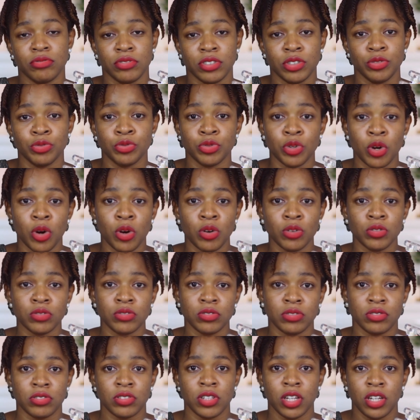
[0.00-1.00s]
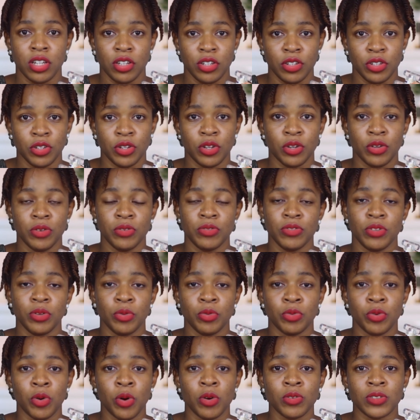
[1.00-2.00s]
the rose, you know, the
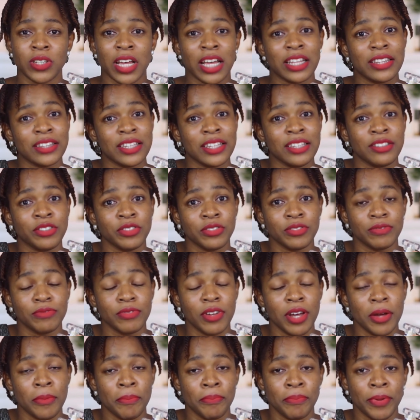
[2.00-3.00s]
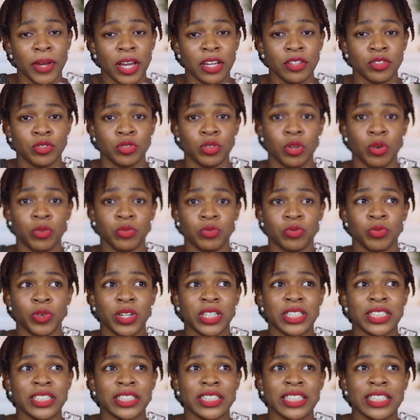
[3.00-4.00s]
rose, and the um, base note,
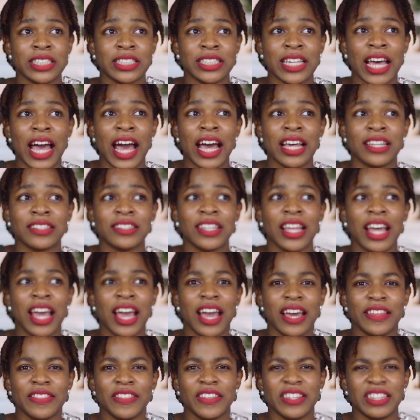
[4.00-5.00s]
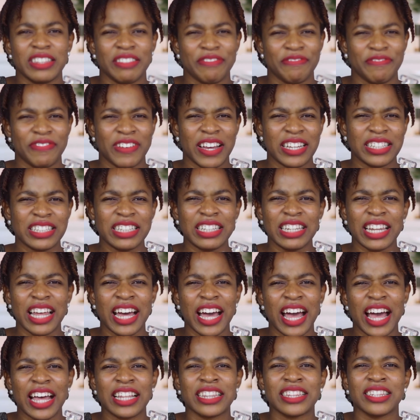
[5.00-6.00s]
which this has, I think, the
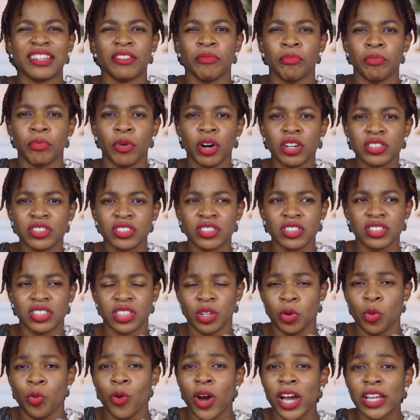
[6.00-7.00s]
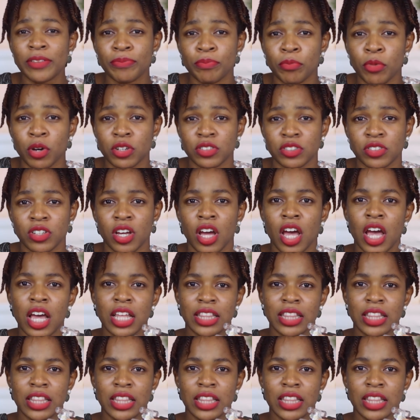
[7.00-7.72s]
vanilla and the musk, the white musk.